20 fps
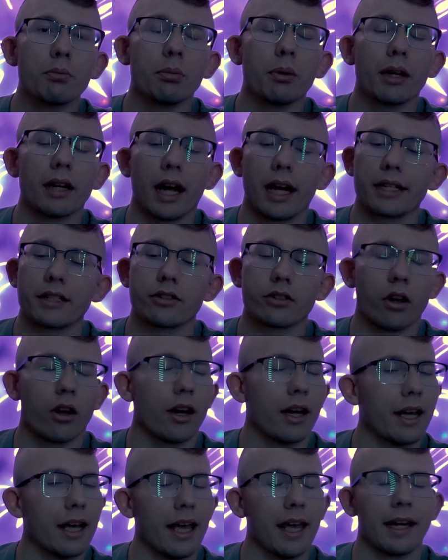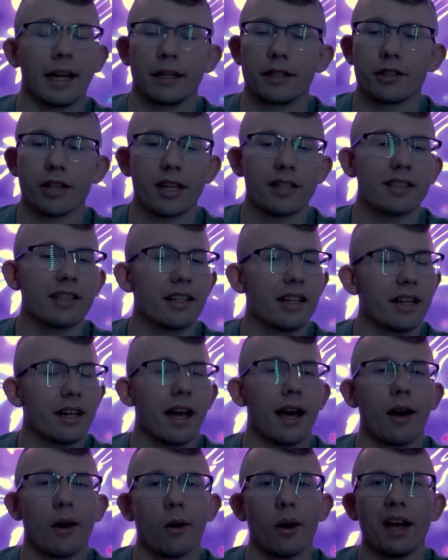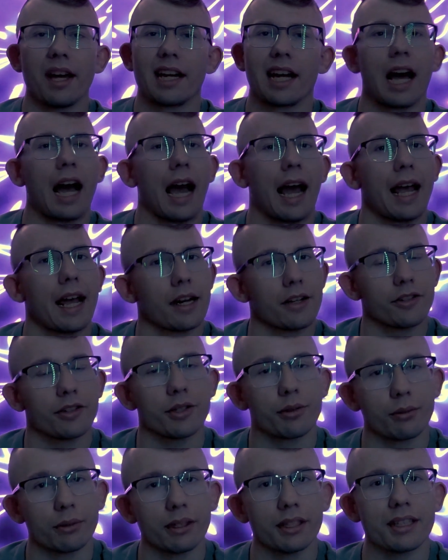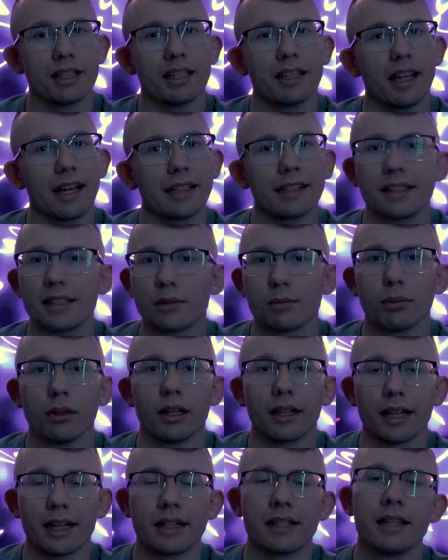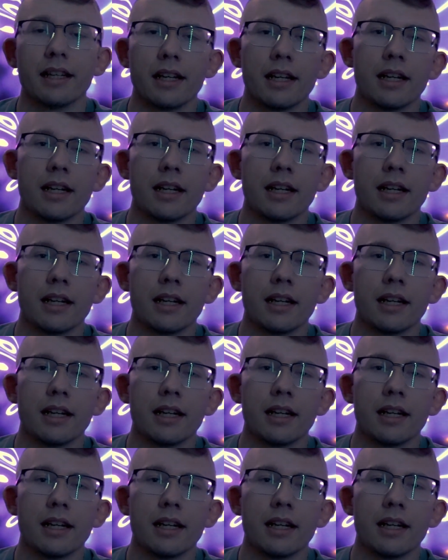but I saw it and I tested it out, and I actually really did like this plugin.